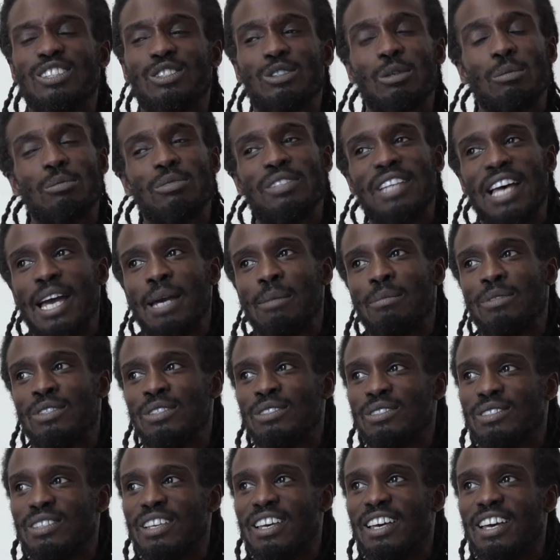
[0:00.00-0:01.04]
And
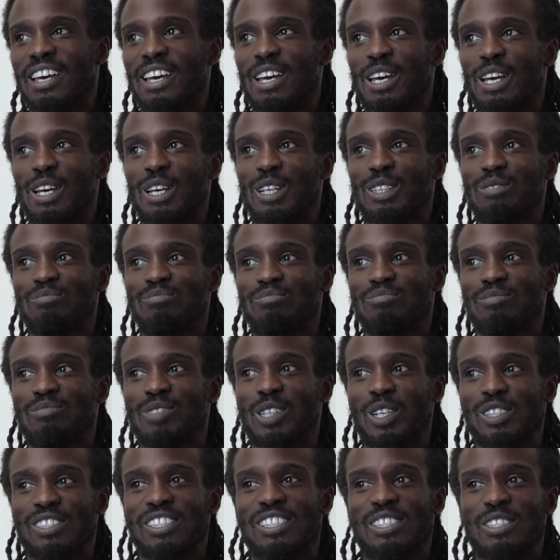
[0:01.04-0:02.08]
sometimes,
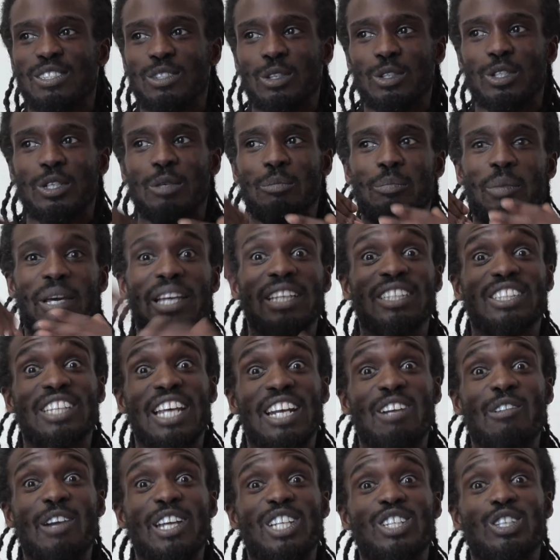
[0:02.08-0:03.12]
because there's such a
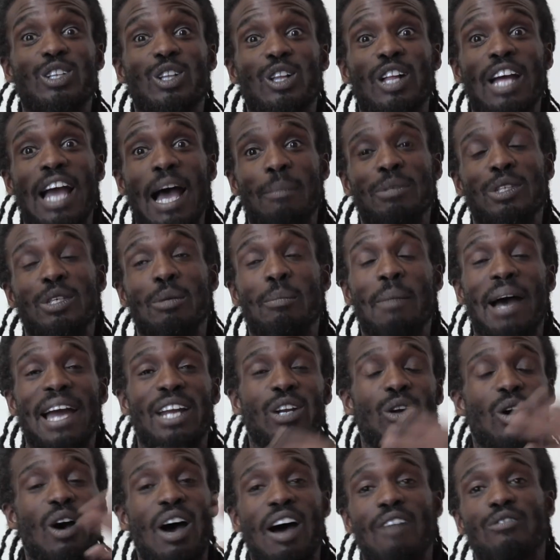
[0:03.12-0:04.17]
big generational gap, you
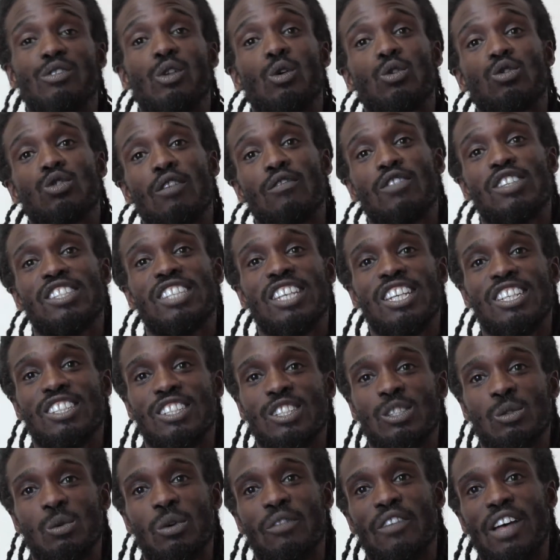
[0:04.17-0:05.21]
might not have those
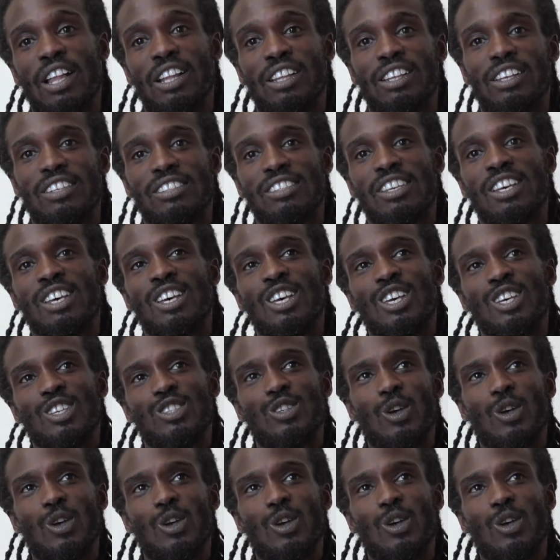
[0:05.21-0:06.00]
conversations with elders.